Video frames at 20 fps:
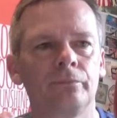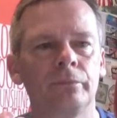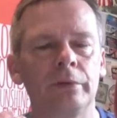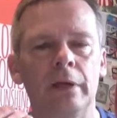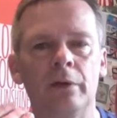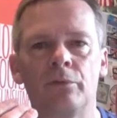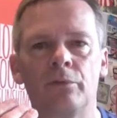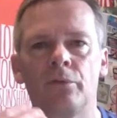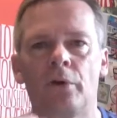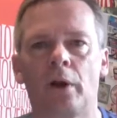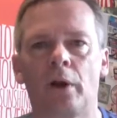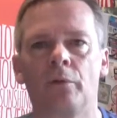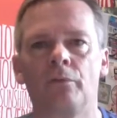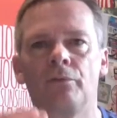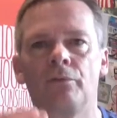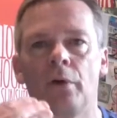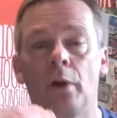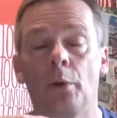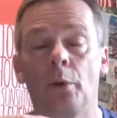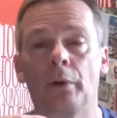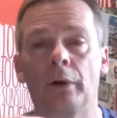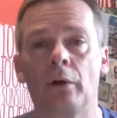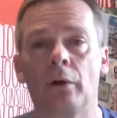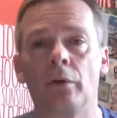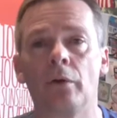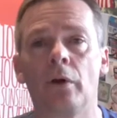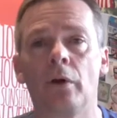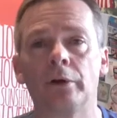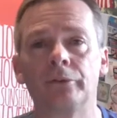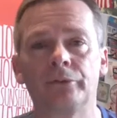Yeah, following
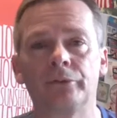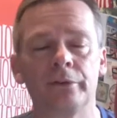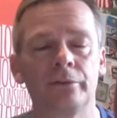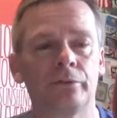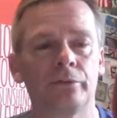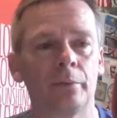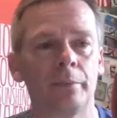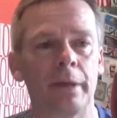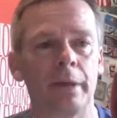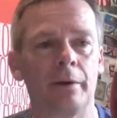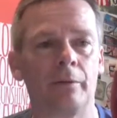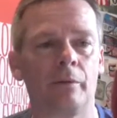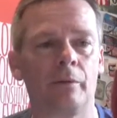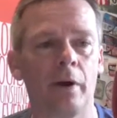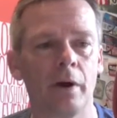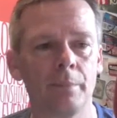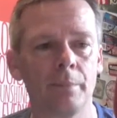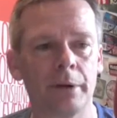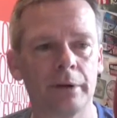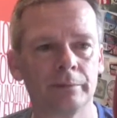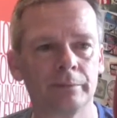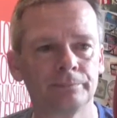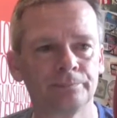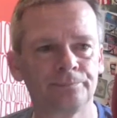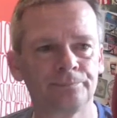on nicely from that aroma.